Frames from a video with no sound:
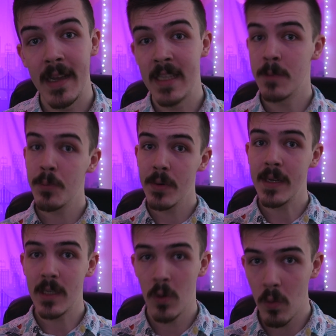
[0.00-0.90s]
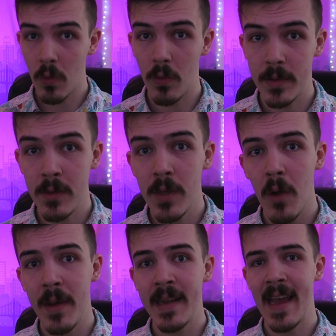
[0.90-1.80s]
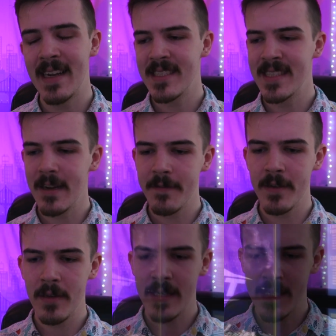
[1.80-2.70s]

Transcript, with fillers: is pretty cool. You go in and instead of feeling